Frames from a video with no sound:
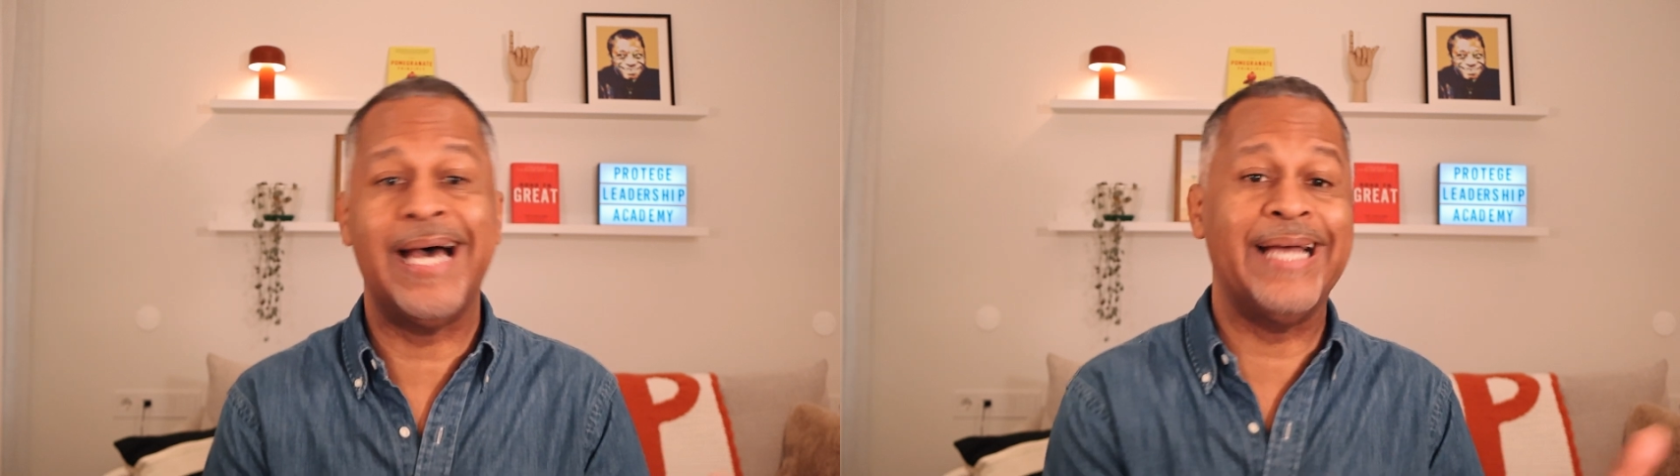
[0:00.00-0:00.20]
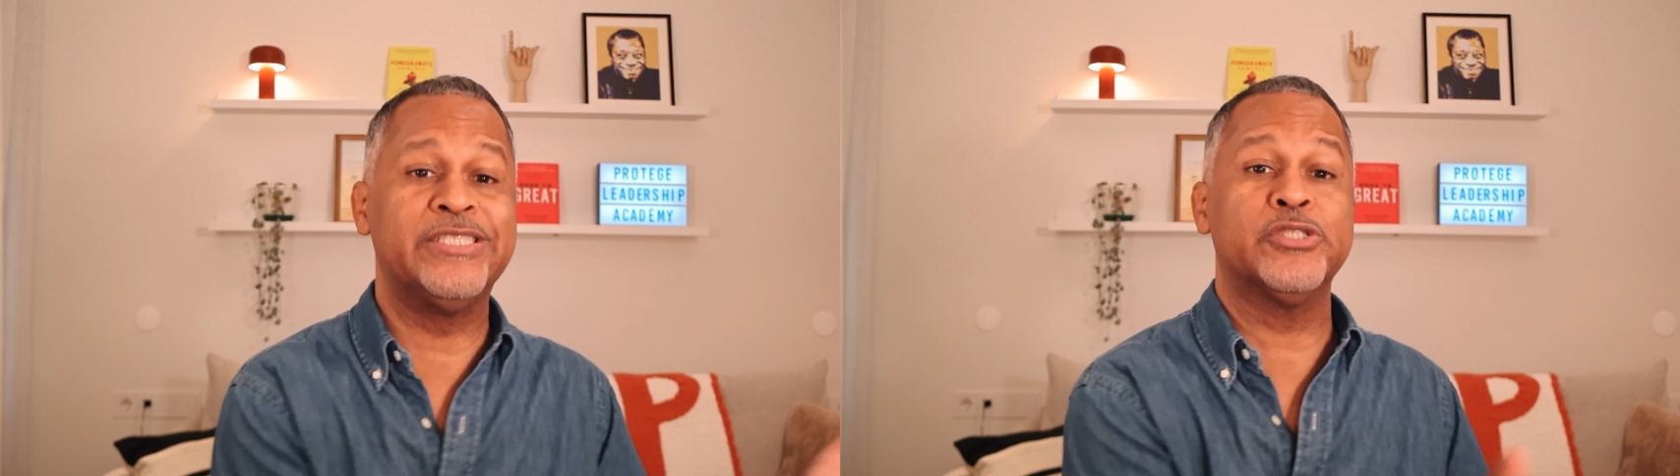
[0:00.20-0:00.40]

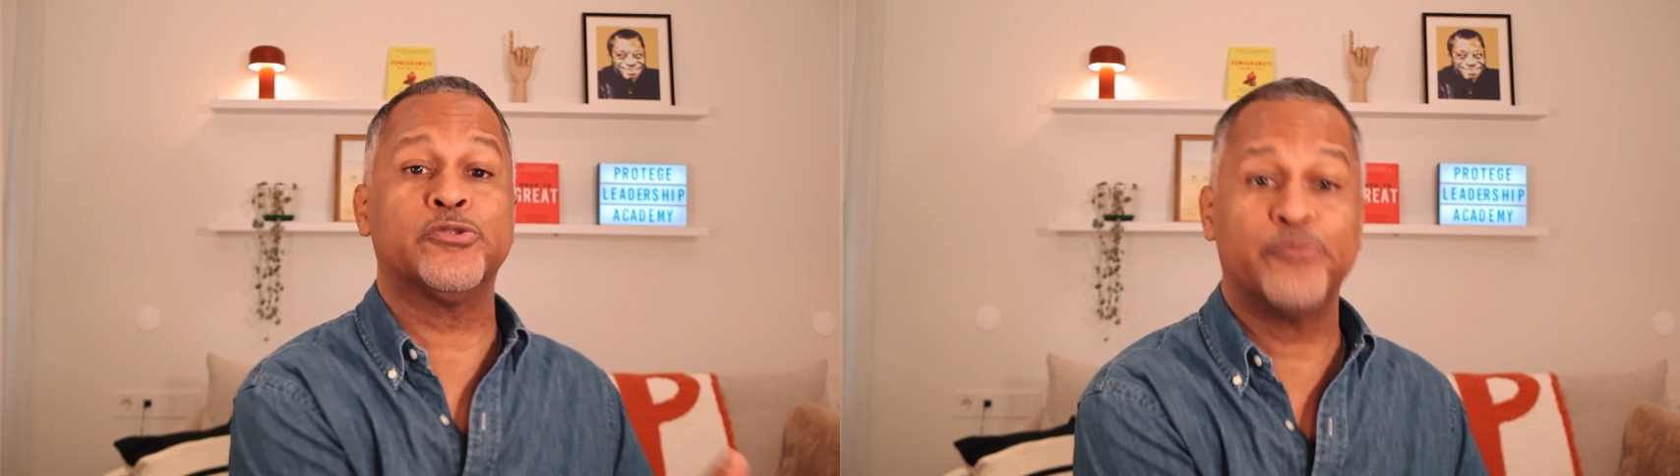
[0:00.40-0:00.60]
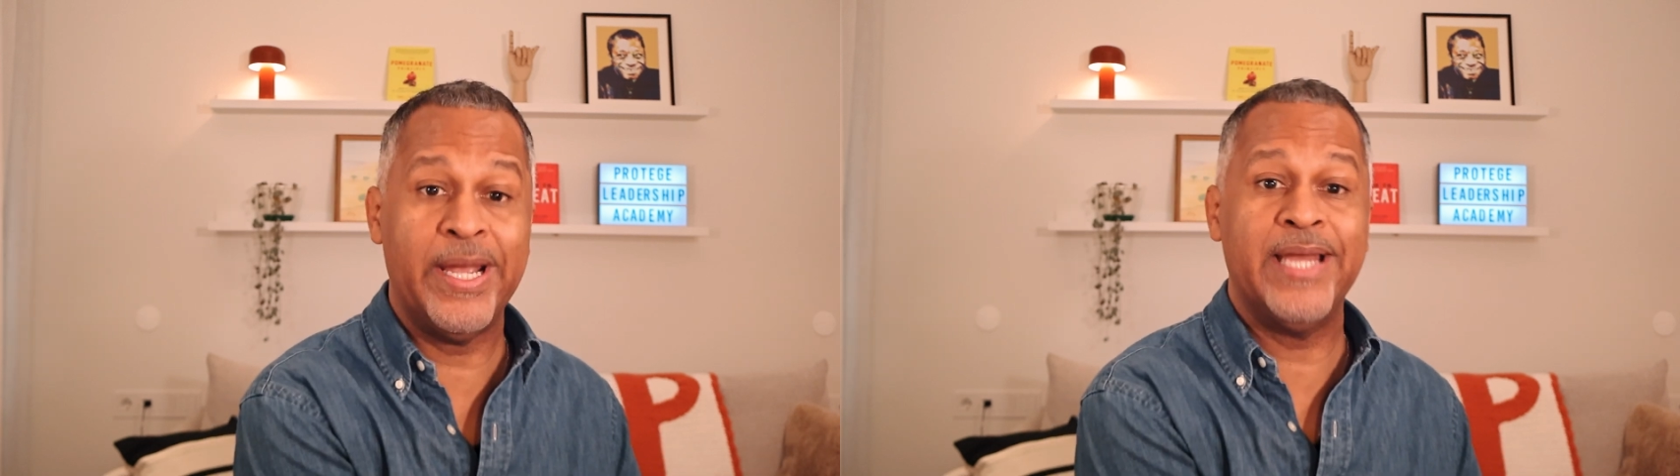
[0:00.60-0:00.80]
I just
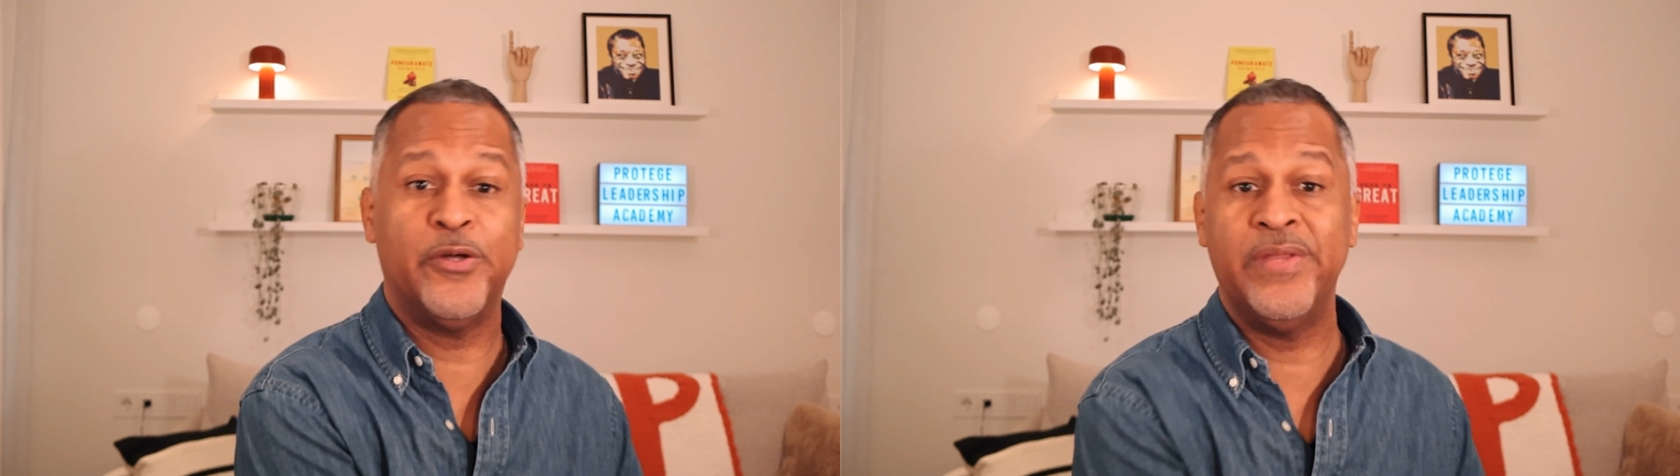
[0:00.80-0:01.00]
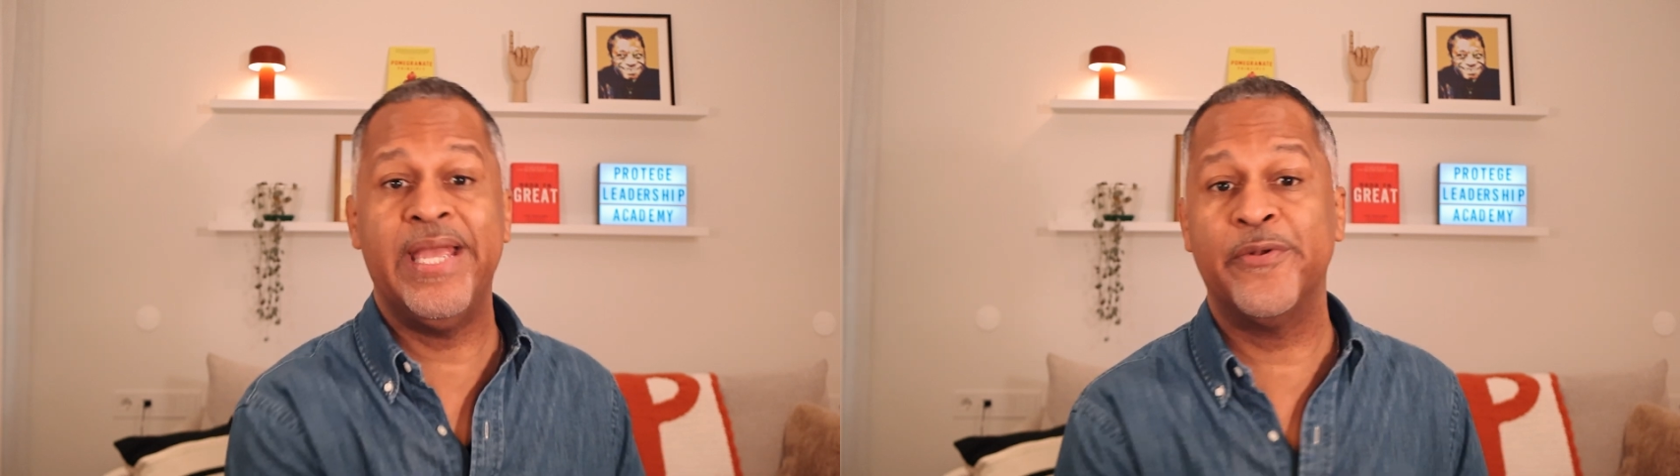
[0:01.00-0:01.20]
read
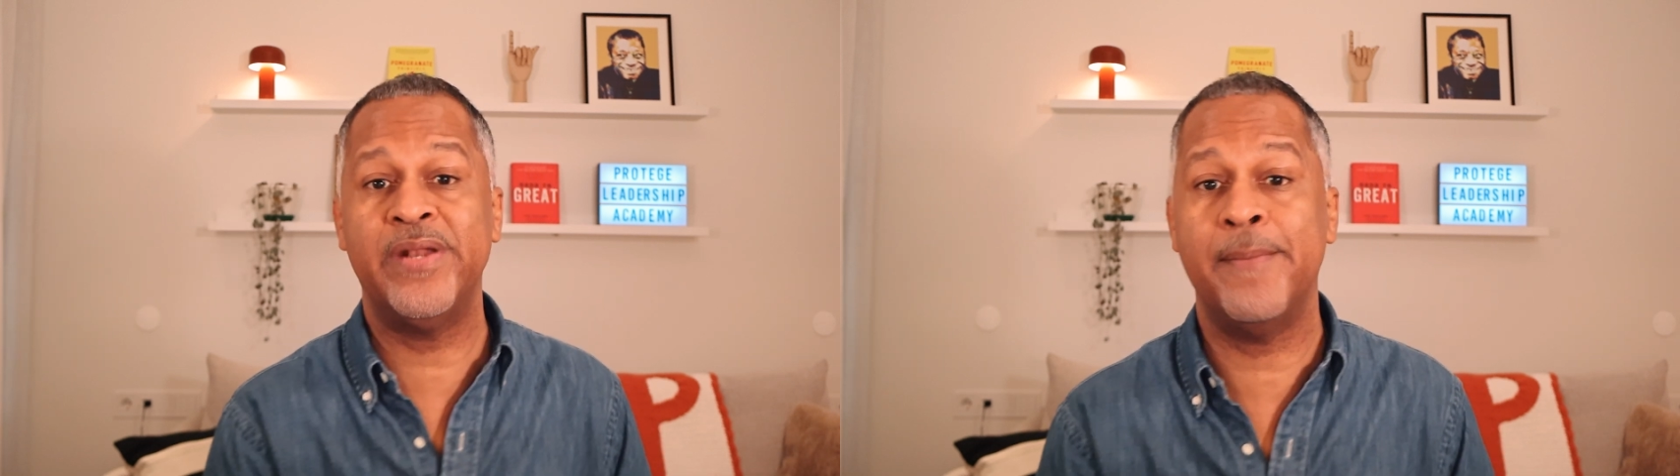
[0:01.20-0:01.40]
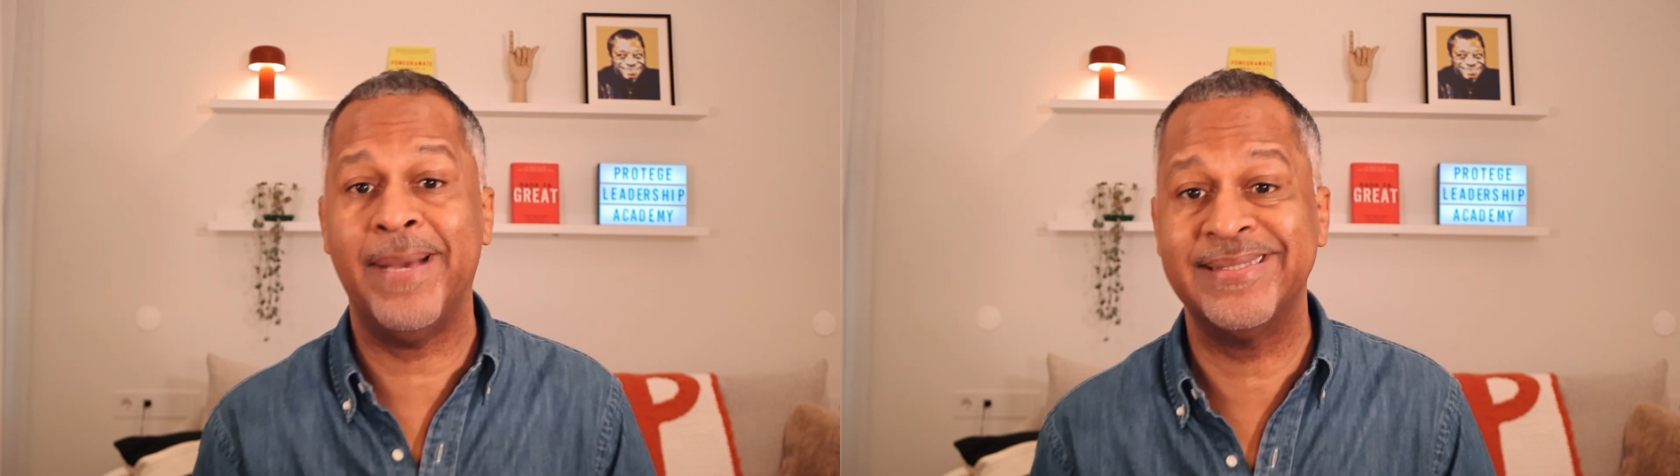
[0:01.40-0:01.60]
on the
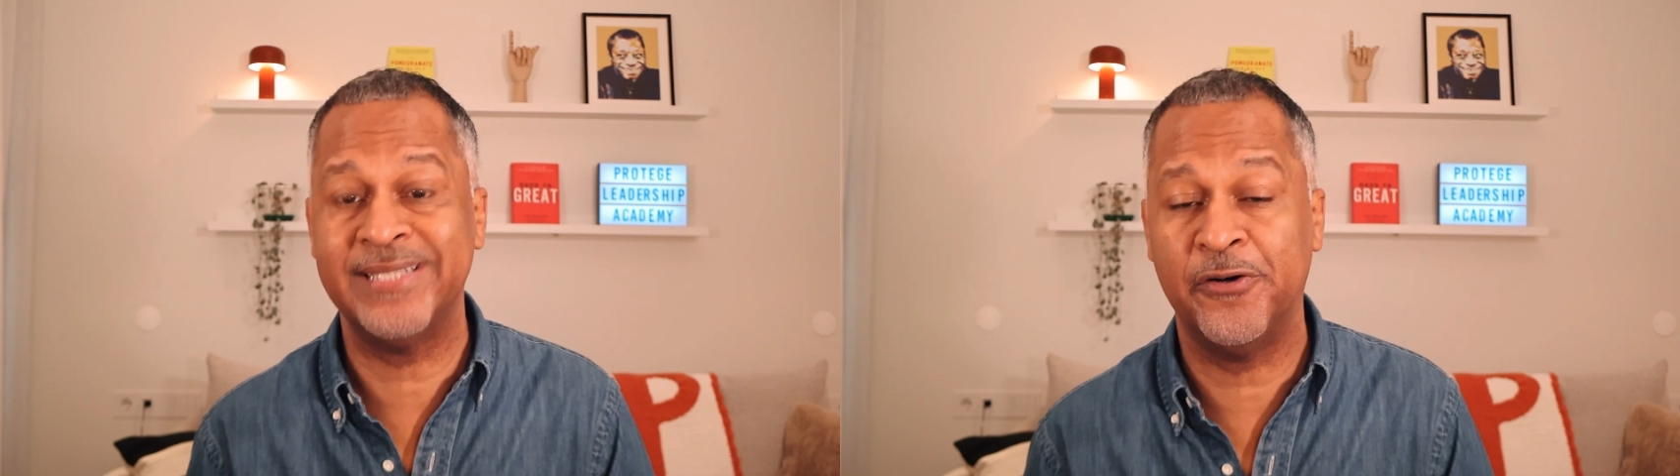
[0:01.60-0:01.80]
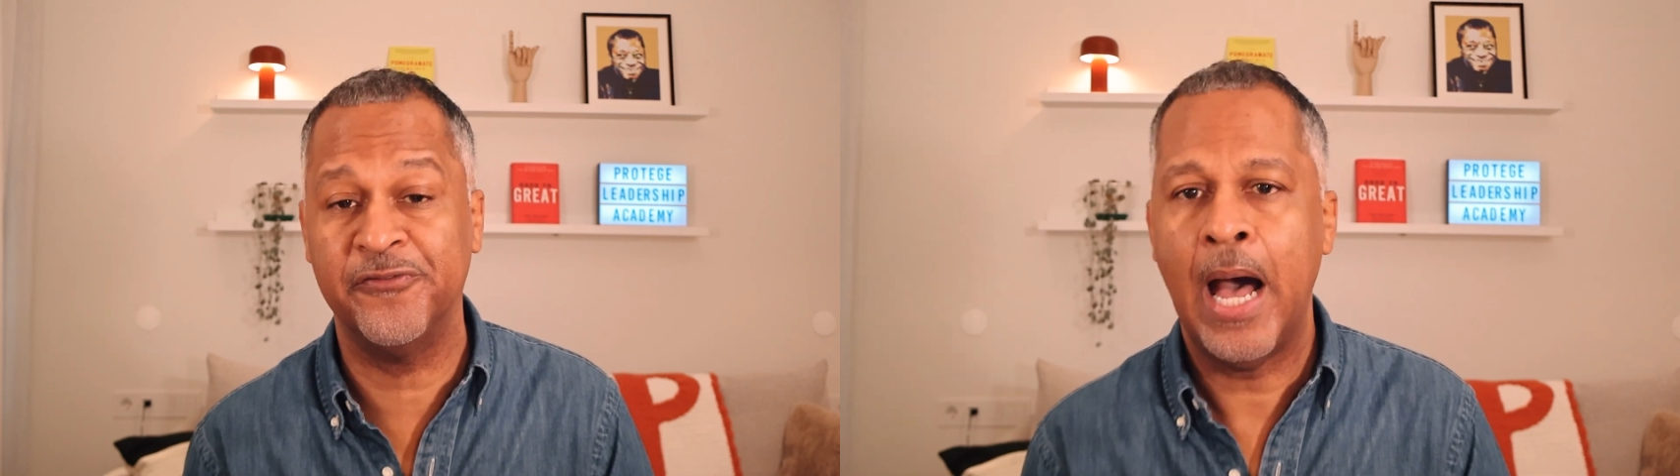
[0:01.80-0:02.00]
internet myself.